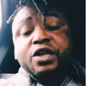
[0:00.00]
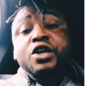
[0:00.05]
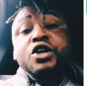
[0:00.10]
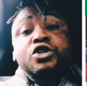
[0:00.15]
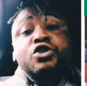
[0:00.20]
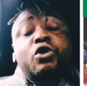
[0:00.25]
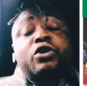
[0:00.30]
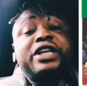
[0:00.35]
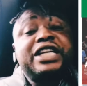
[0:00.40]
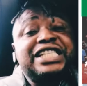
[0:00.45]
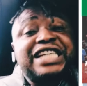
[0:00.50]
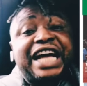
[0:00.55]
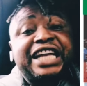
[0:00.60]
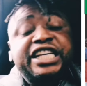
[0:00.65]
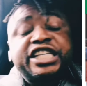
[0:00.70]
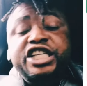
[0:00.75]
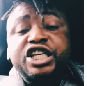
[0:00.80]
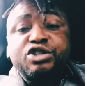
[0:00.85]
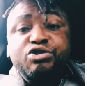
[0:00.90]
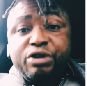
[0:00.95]
So these are the
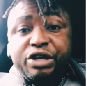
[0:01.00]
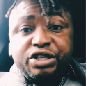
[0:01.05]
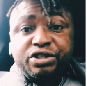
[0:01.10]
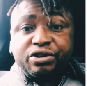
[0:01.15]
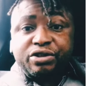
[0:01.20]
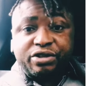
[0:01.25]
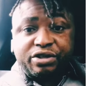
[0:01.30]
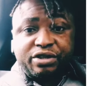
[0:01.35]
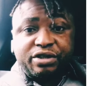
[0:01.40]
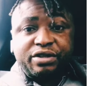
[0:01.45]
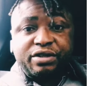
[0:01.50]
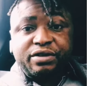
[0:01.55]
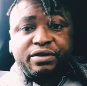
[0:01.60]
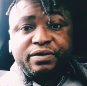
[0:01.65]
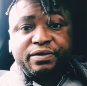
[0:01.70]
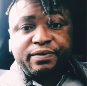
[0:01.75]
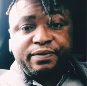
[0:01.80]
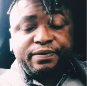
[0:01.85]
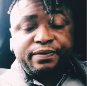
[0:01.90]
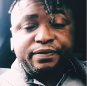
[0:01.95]
situations.
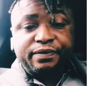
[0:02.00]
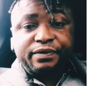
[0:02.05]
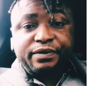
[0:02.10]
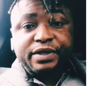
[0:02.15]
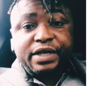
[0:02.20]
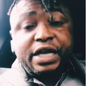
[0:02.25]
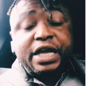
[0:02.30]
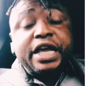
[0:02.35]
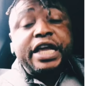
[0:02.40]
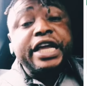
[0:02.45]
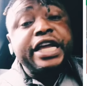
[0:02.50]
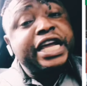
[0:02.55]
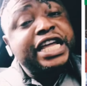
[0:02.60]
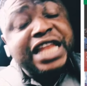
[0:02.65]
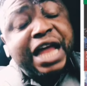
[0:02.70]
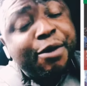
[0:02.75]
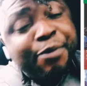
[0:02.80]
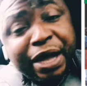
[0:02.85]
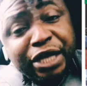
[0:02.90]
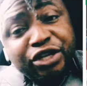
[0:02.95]
In
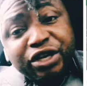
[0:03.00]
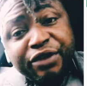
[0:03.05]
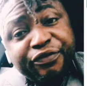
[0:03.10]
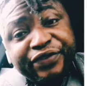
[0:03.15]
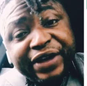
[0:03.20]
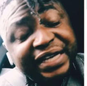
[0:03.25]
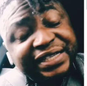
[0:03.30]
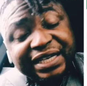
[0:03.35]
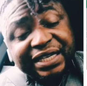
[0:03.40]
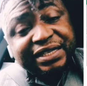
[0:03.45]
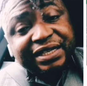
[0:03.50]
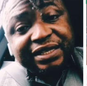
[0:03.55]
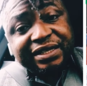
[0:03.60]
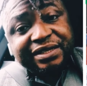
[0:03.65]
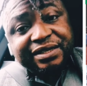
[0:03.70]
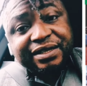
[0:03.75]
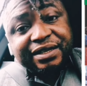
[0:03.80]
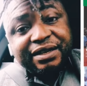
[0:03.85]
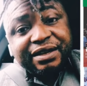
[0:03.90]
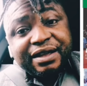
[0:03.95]
our
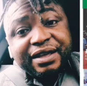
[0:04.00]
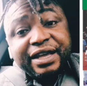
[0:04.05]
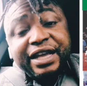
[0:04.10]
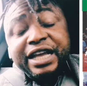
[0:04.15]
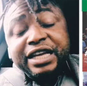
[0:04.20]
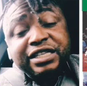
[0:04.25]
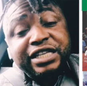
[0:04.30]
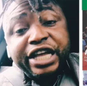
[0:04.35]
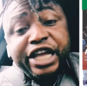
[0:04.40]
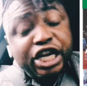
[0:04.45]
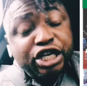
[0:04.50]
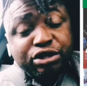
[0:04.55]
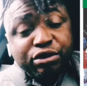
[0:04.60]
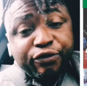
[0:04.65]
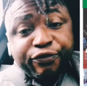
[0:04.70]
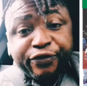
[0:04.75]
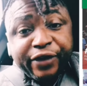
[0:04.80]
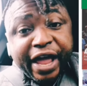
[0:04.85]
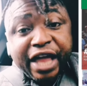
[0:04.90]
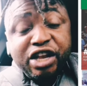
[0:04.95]
universities, is the issue
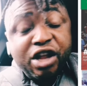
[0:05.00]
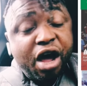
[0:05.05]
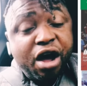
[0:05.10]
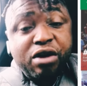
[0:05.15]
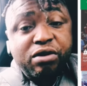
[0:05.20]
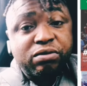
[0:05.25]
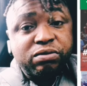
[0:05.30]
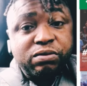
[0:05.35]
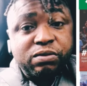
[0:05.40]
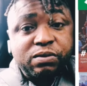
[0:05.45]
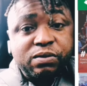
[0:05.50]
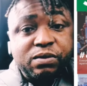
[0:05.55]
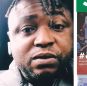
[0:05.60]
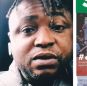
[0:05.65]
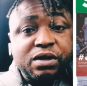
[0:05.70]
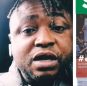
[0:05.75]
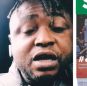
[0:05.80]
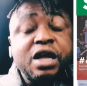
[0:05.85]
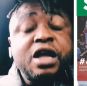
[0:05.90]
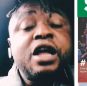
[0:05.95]
fair? No.
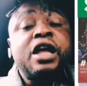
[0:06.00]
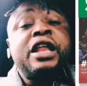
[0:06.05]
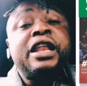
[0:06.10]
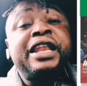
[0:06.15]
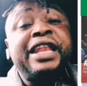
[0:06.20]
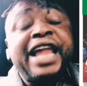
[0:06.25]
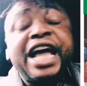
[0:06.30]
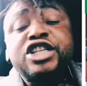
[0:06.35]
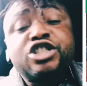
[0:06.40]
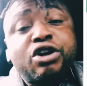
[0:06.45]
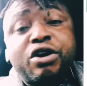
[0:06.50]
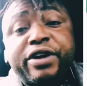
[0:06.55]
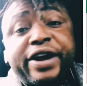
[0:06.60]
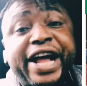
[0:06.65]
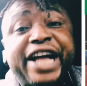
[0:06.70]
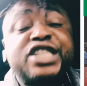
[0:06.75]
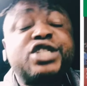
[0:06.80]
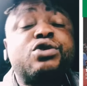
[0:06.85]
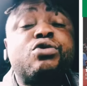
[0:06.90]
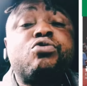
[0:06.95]

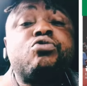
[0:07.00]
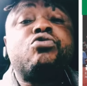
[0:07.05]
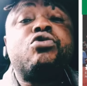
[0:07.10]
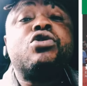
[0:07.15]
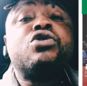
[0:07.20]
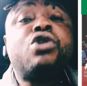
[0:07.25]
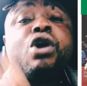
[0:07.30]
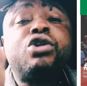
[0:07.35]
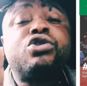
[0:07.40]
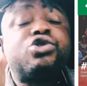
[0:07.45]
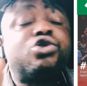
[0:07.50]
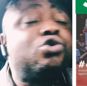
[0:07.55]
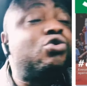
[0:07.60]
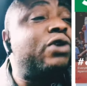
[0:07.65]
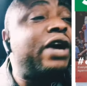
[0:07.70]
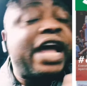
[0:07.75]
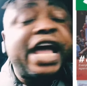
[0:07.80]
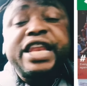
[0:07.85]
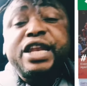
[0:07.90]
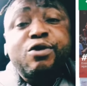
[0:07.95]
Lecturers will not do
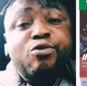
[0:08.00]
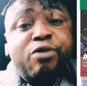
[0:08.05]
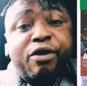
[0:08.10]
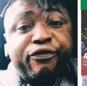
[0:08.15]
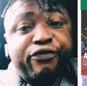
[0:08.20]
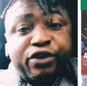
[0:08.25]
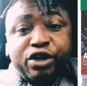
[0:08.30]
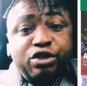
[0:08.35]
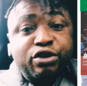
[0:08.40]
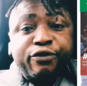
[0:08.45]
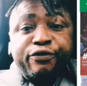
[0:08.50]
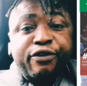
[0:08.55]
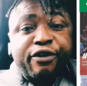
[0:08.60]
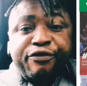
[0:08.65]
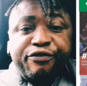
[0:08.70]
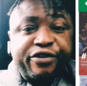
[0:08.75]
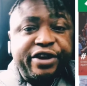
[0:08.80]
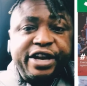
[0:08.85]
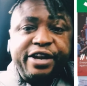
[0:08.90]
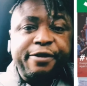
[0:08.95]
any work for you for
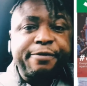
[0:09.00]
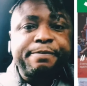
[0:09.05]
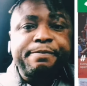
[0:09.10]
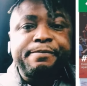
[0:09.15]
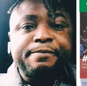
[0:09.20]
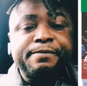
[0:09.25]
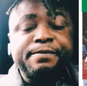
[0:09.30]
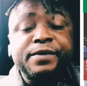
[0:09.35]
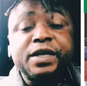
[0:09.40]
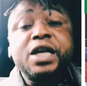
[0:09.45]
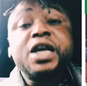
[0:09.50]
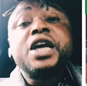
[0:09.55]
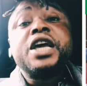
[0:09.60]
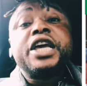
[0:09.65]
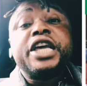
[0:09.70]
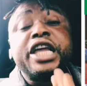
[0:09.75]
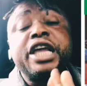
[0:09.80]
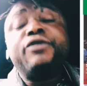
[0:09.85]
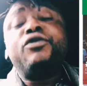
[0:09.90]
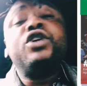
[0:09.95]
free.
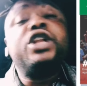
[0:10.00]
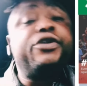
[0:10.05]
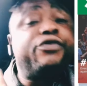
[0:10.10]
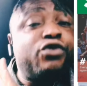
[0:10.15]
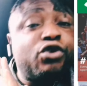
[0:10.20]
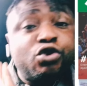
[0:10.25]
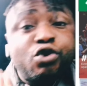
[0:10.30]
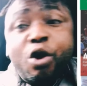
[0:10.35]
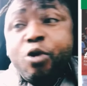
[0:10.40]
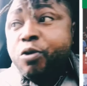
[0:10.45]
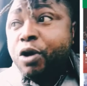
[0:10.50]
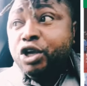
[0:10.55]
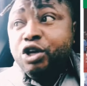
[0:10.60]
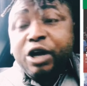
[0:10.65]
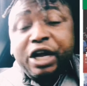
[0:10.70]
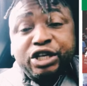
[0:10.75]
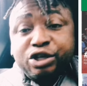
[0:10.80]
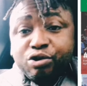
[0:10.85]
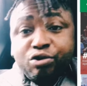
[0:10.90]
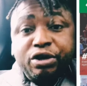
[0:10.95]
Even if you know what you
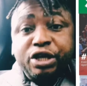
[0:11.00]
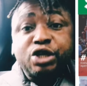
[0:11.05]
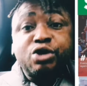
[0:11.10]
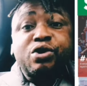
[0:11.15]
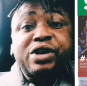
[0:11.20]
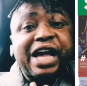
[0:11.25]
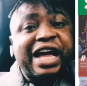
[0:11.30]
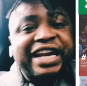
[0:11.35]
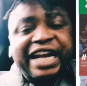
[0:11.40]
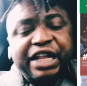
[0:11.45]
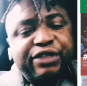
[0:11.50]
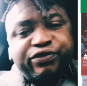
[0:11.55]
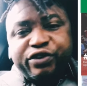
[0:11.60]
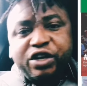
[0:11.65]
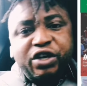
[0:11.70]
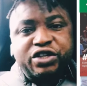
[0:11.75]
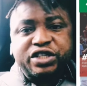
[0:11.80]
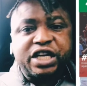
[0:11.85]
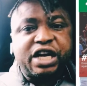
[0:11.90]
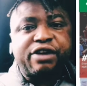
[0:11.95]
are doing, you can write for
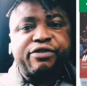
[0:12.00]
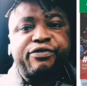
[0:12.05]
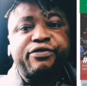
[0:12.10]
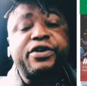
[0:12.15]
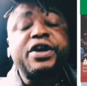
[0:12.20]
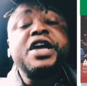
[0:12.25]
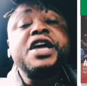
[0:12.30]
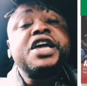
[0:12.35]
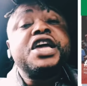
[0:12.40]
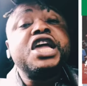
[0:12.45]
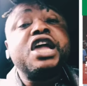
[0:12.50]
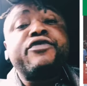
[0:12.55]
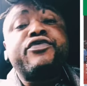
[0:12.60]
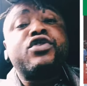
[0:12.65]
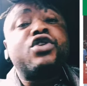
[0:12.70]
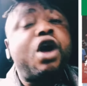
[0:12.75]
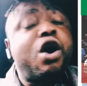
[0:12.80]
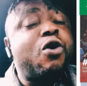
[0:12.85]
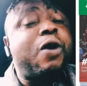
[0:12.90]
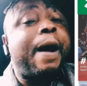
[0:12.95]
yourself. If you
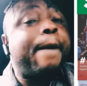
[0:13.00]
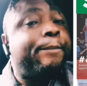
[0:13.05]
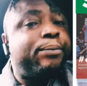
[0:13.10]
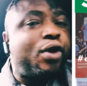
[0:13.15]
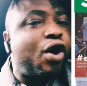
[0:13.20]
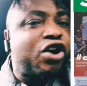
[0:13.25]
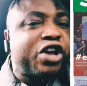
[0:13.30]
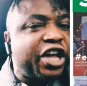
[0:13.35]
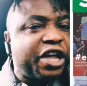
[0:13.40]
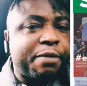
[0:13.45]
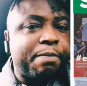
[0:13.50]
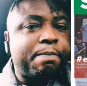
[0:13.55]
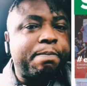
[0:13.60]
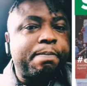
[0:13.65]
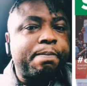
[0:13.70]
don't go and block him,